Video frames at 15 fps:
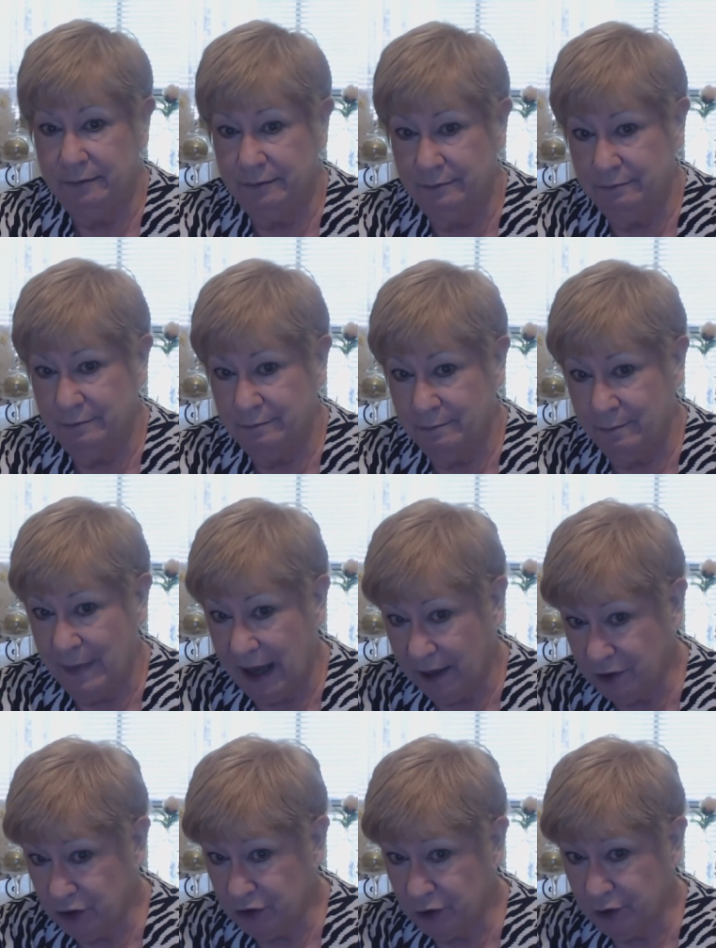my
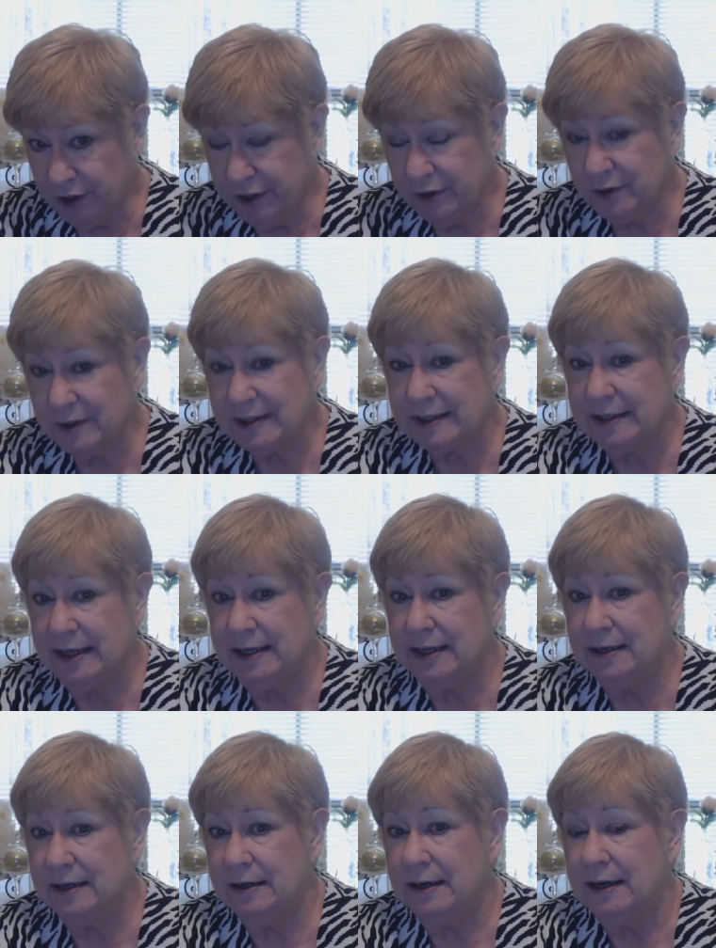tutorials
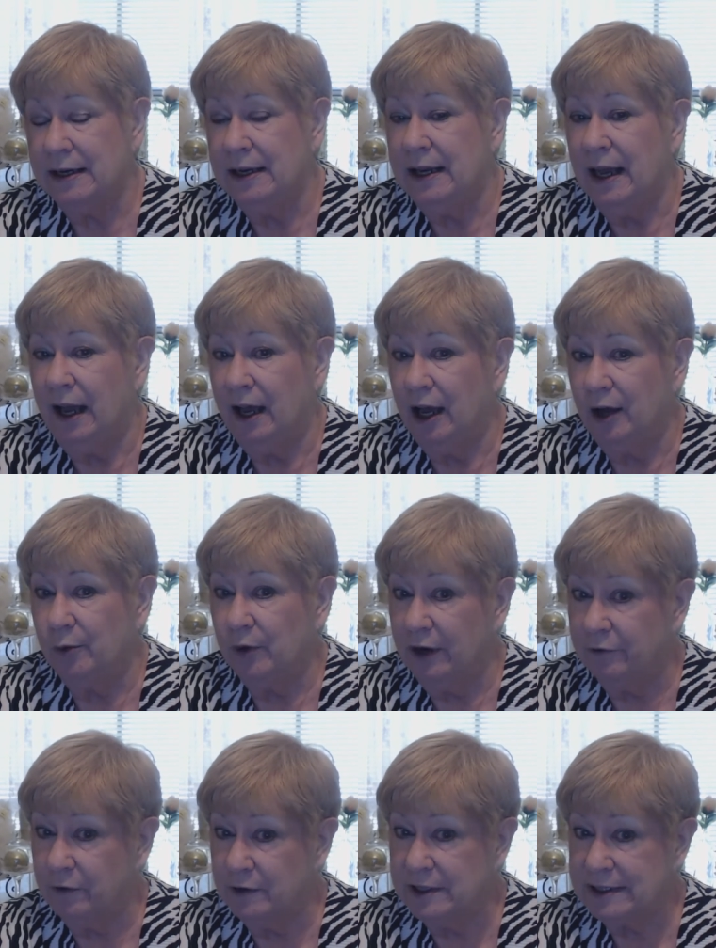and uh,
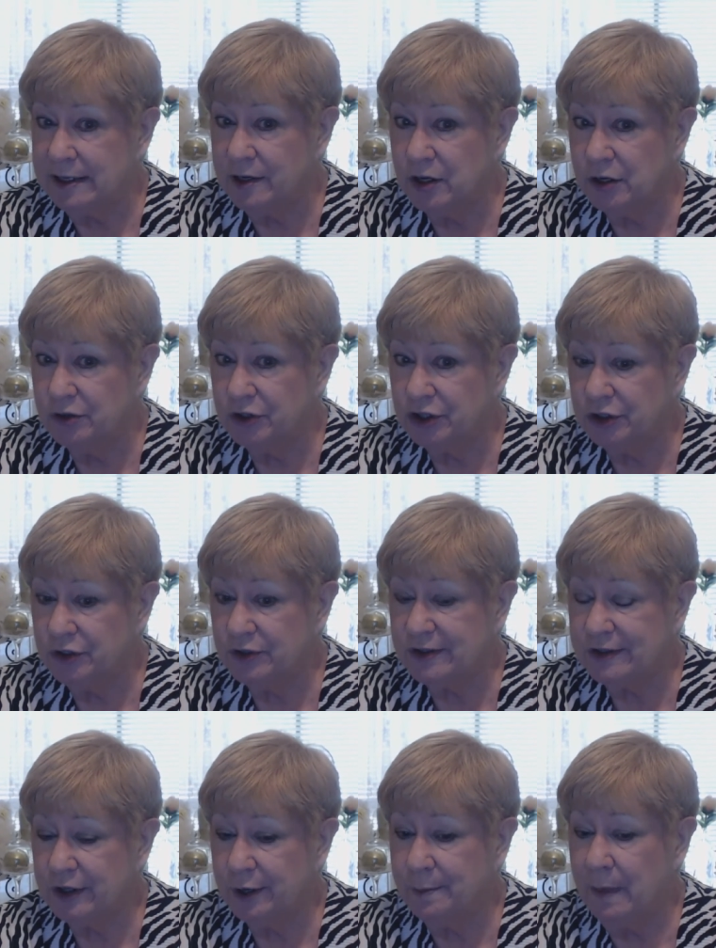referencing you to
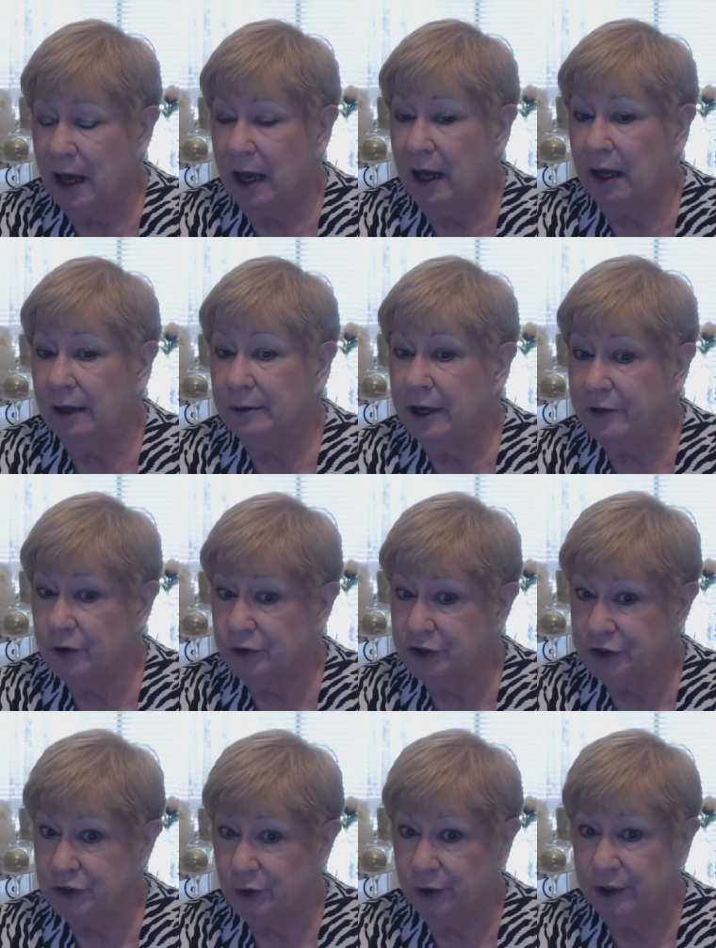some uh, other
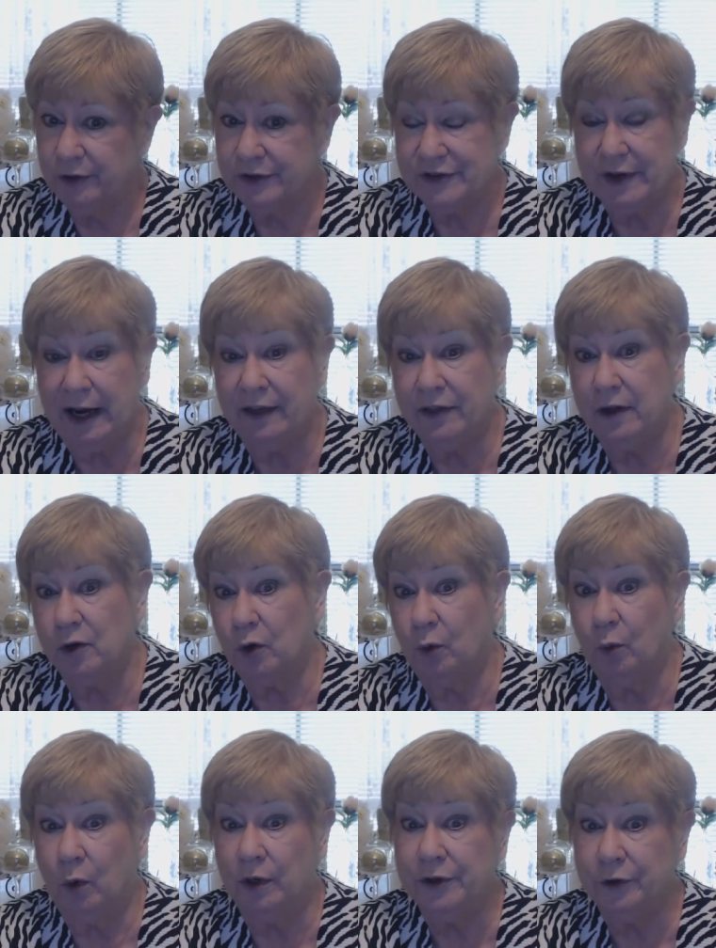tutorials that I think are
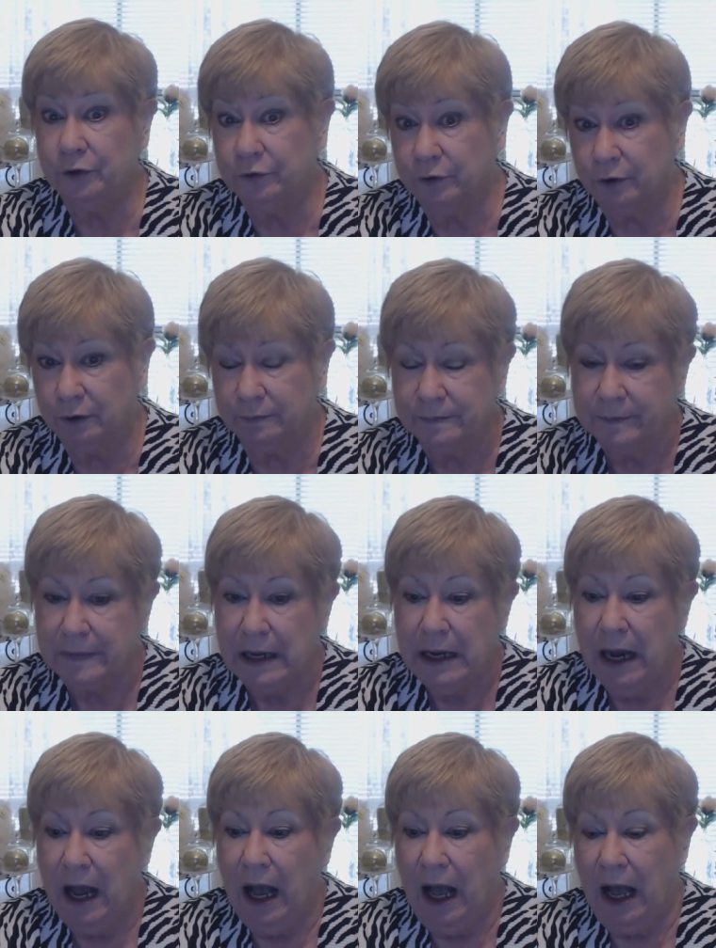wonderful.
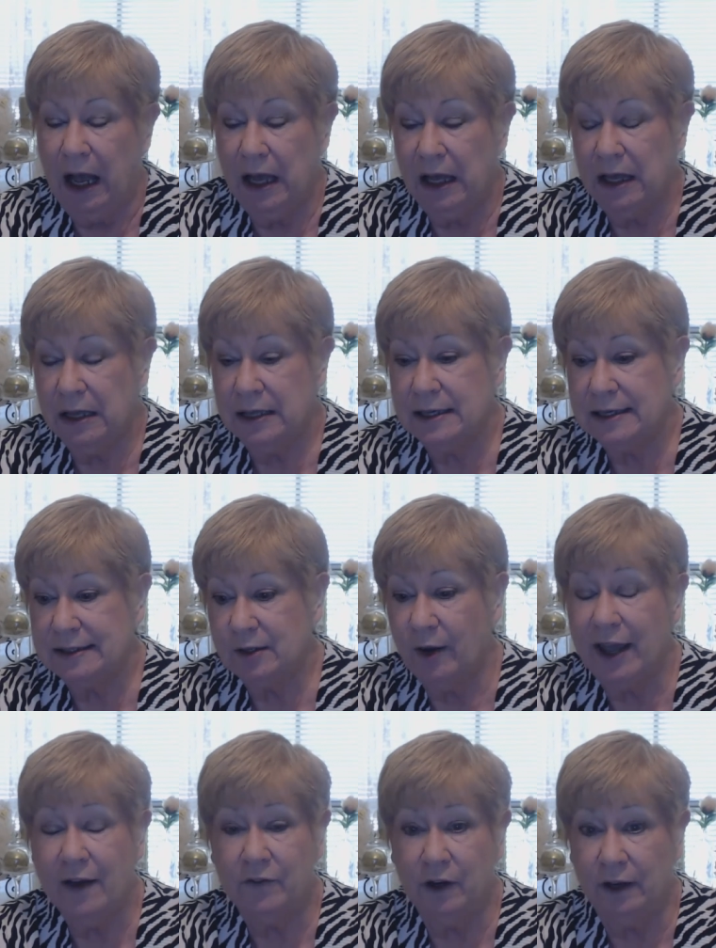Uh, so I
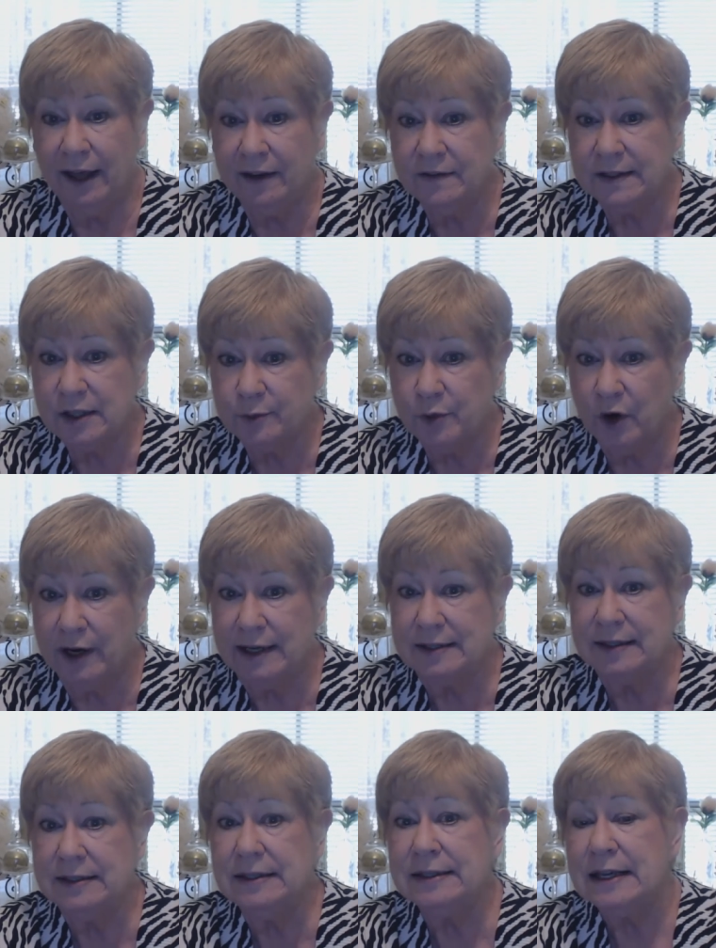have a lot of
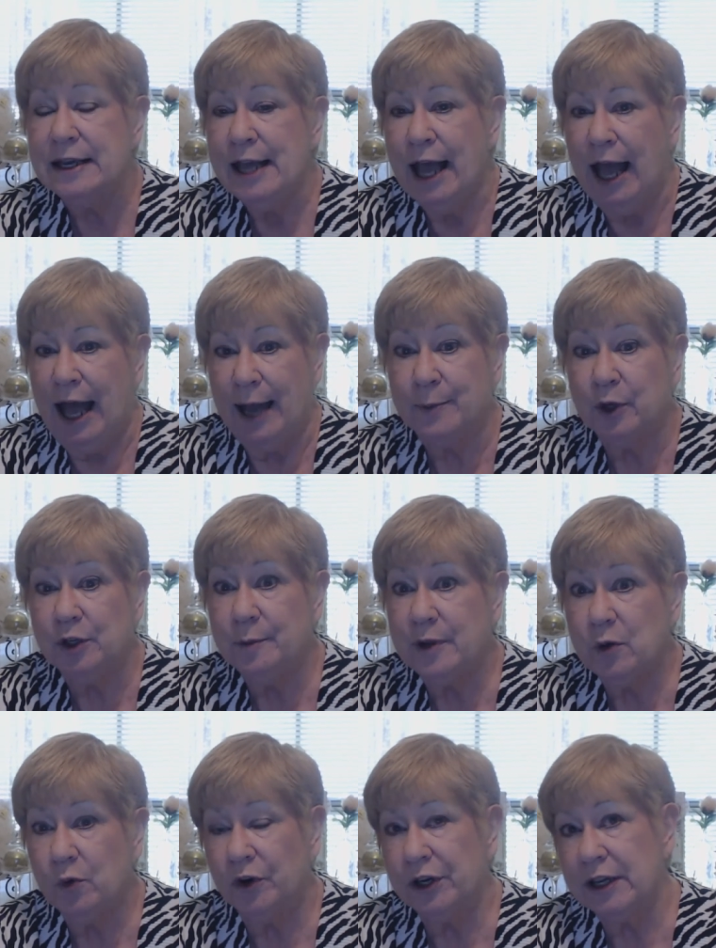surprises. I'm going to
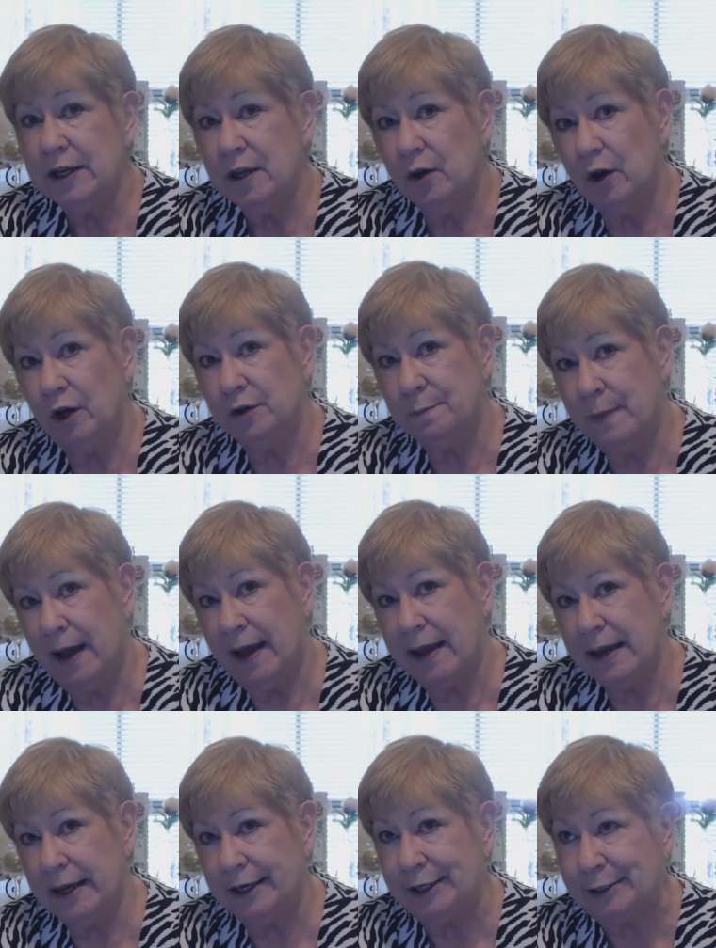be working on
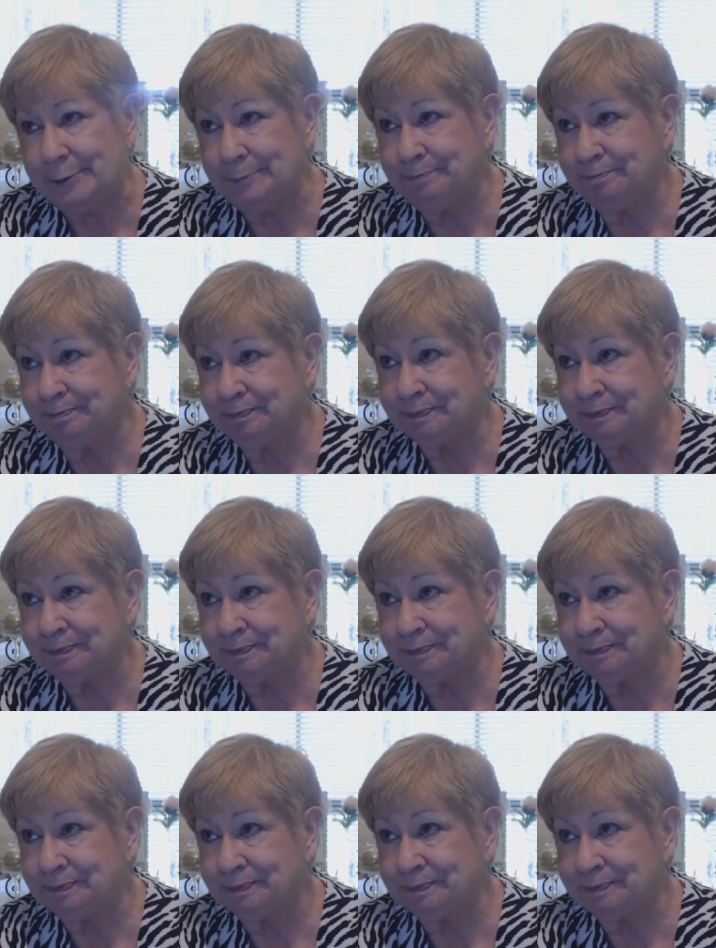my um,